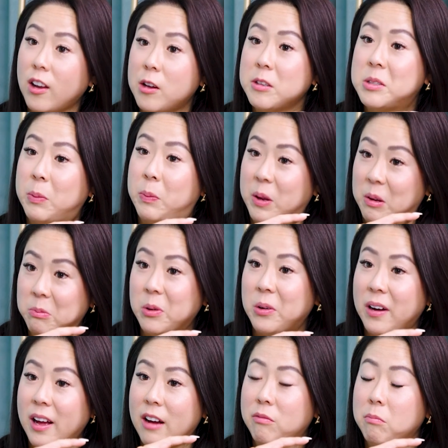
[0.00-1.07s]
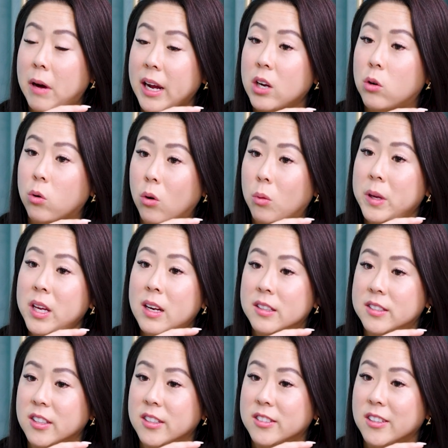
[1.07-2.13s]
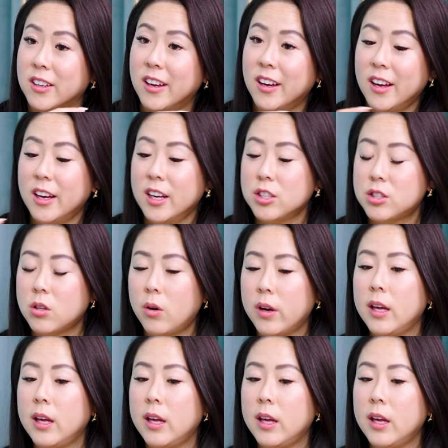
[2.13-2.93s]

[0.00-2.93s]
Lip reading: lots of people have micro. So